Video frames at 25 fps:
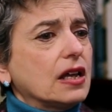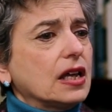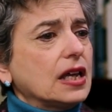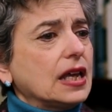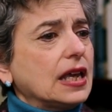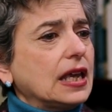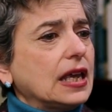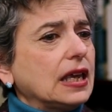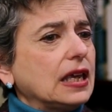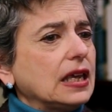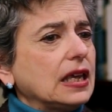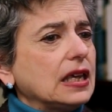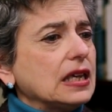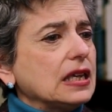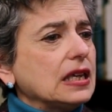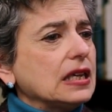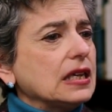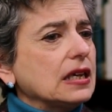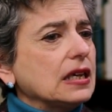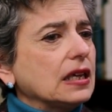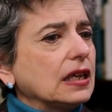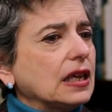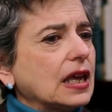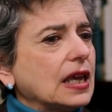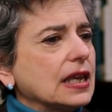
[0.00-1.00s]

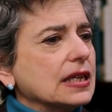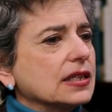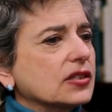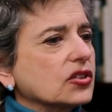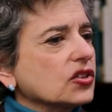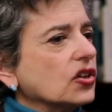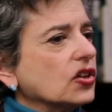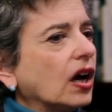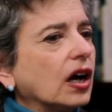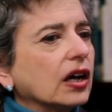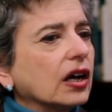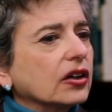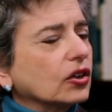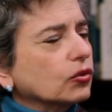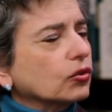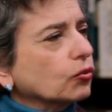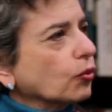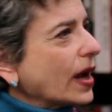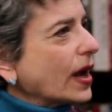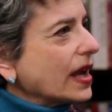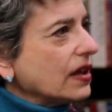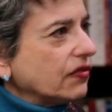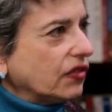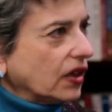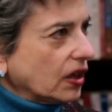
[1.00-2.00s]
He is not a
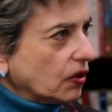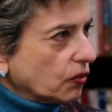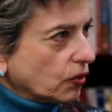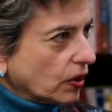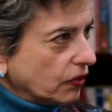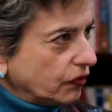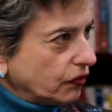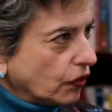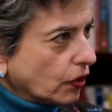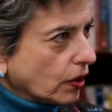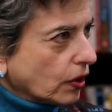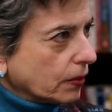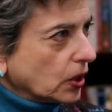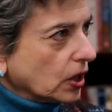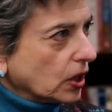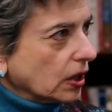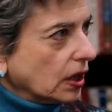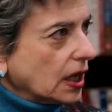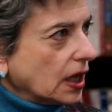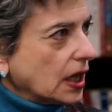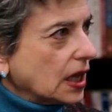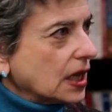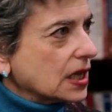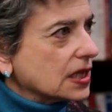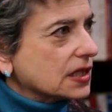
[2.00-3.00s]
raving reformer.
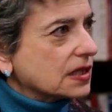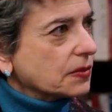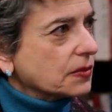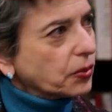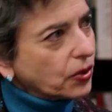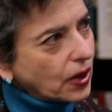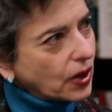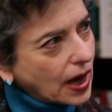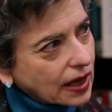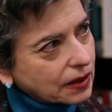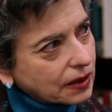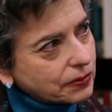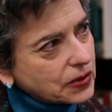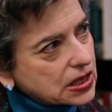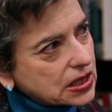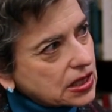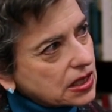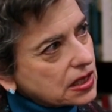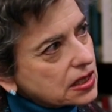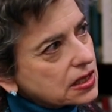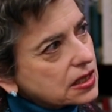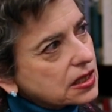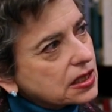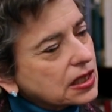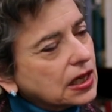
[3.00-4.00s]
He is a
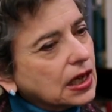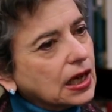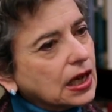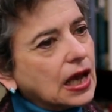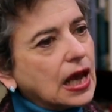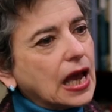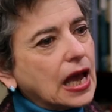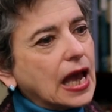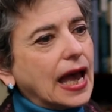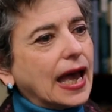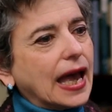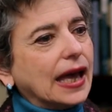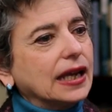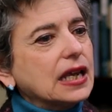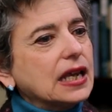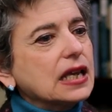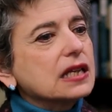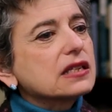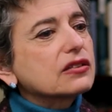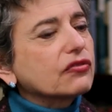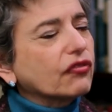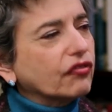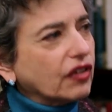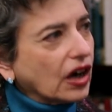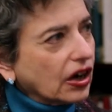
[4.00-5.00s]
pragmatist. And he
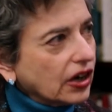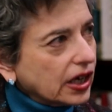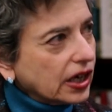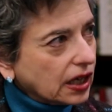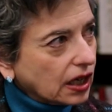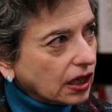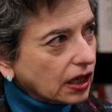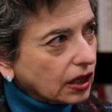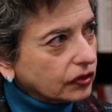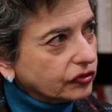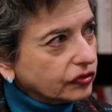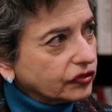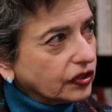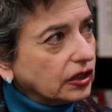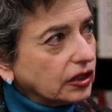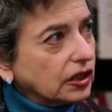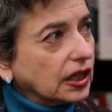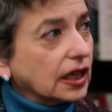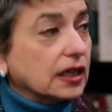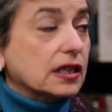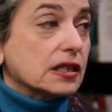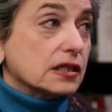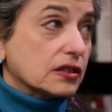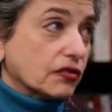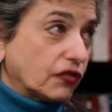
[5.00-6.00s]
is very careful,
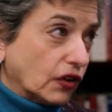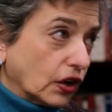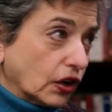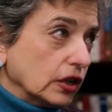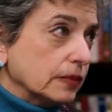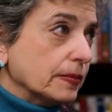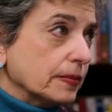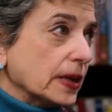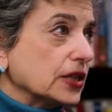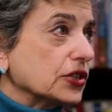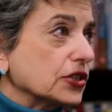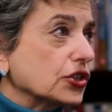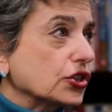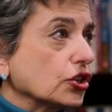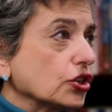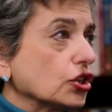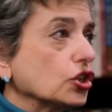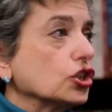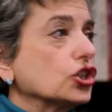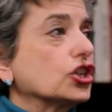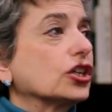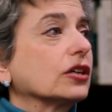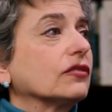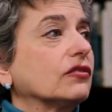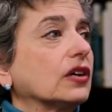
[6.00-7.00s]
and his foreign
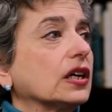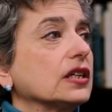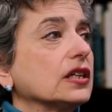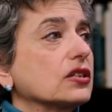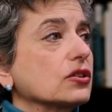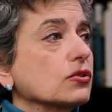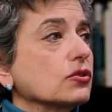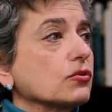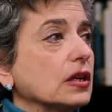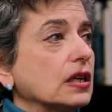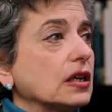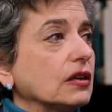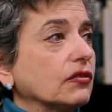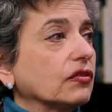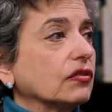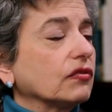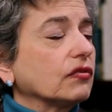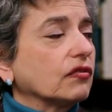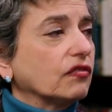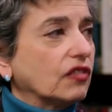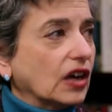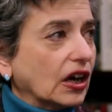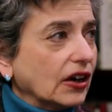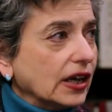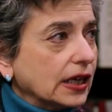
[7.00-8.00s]
minister, Javad Zarif,
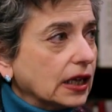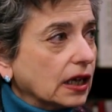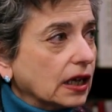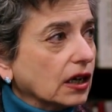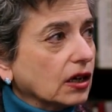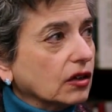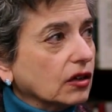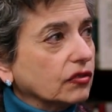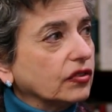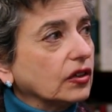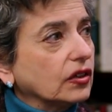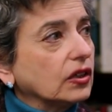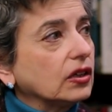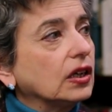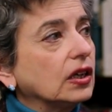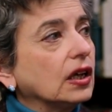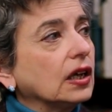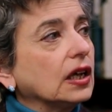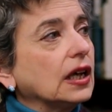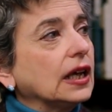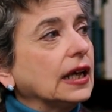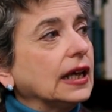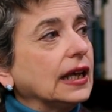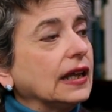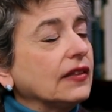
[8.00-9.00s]
very careful
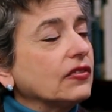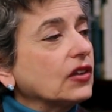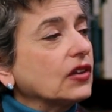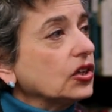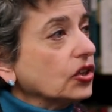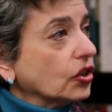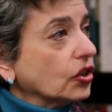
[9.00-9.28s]
in the